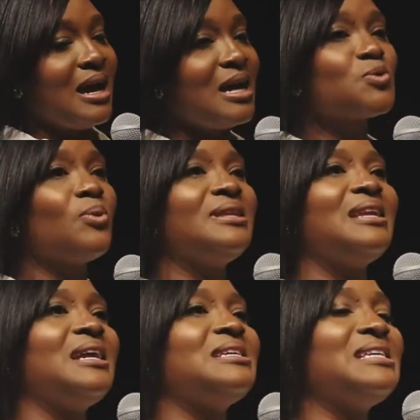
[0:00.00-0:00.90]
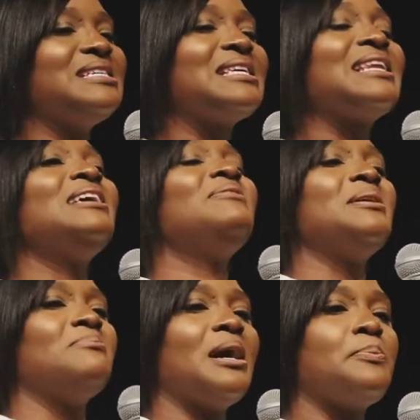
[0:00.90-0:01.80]
as one that is living
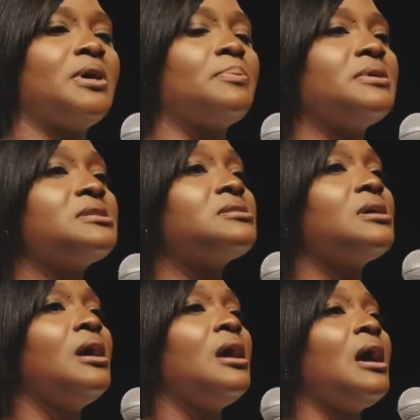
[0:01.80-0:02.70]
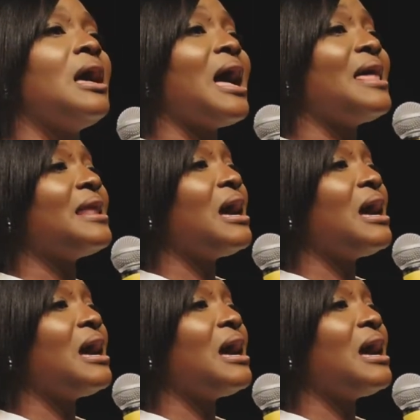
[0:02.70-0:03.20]
in my purpose, and